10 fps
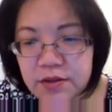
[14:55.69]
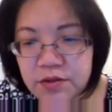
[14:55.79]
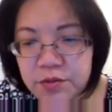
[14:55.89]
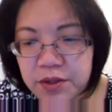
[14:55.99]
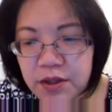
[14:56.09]
And
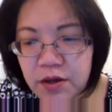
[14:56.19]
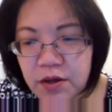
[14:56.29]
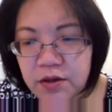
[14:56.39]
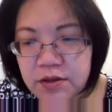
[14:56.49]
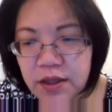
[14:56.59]
so we get
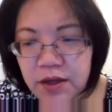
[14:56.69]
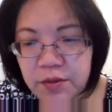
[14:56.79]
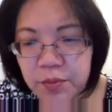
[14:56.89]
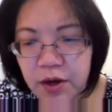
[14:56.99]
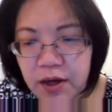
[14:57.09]
all the
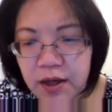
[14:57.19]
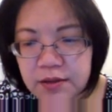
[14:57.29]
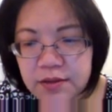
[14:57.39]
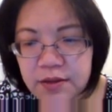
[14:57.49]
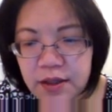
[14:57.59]
inner
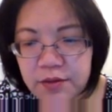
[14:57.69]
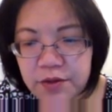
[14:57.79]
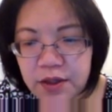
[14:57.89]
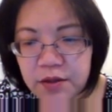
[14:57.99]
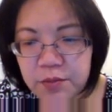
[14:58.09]
products.
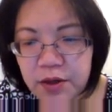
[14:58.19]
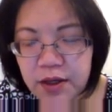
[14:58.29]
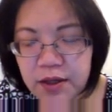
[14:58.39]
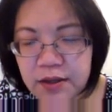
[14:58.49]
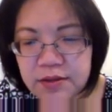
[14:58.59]
Every inner
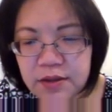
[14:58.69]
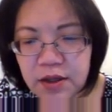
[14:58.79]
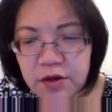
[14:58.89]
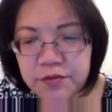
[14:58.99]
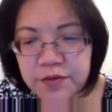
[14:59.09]
product gets an
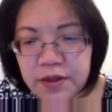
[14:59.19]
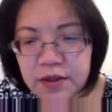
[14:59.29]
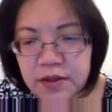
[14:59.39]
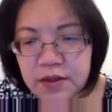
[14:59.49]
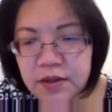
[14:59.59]

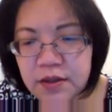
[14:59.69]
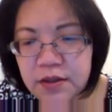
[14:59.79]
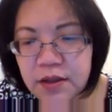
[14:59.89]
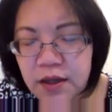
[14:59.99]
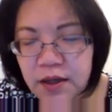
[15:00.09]
alpha,
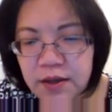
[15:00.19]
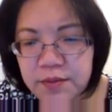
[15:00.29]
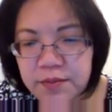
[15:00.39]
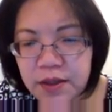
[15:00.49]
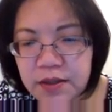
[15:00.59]

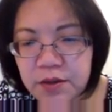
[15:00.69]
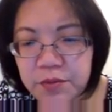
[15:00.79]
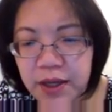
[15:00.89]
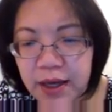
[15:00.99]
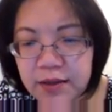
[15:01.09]
and
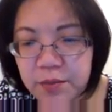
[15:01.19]
then we